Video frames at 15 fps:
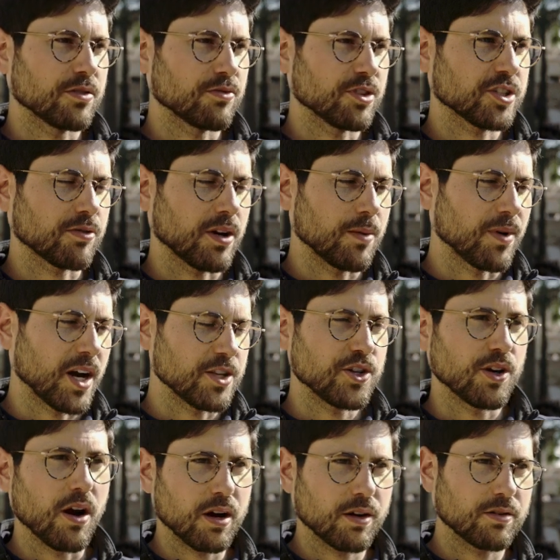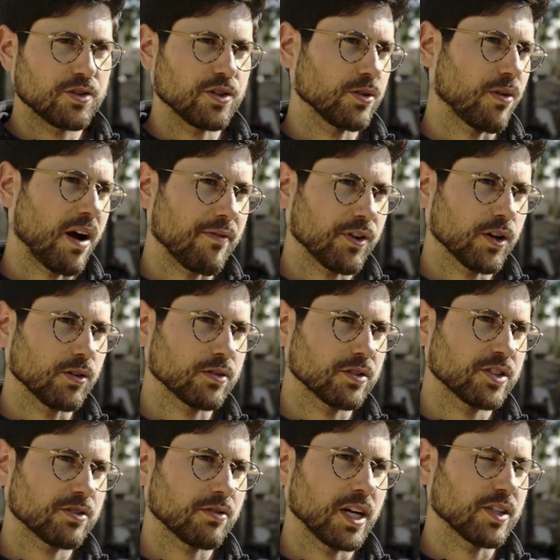restrained by geographical
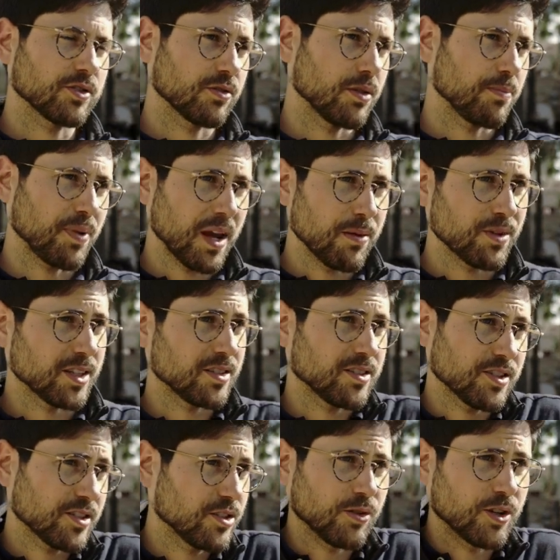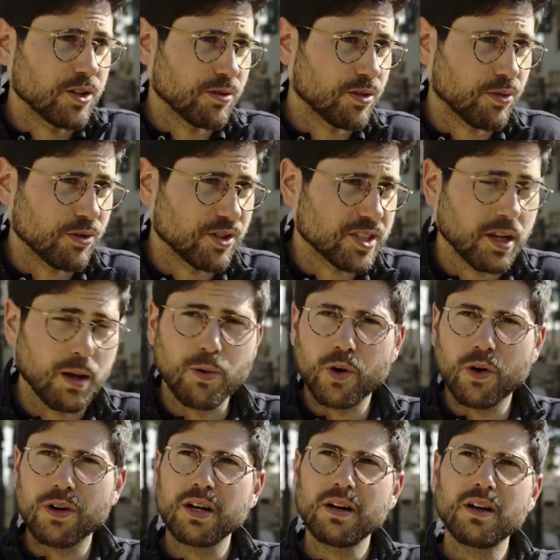constraints or the payment. It's just you can do it through a
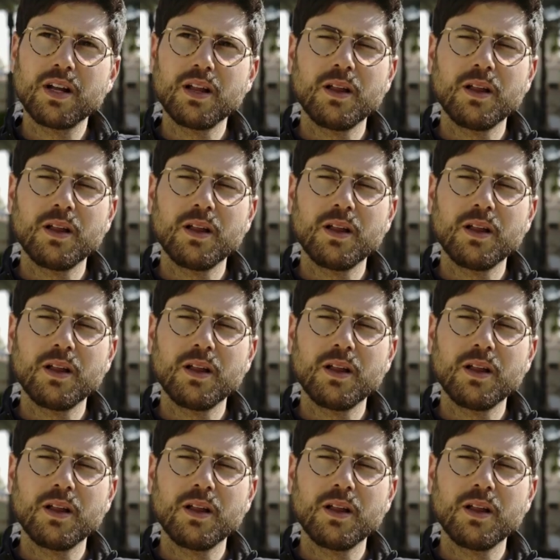stablecoin.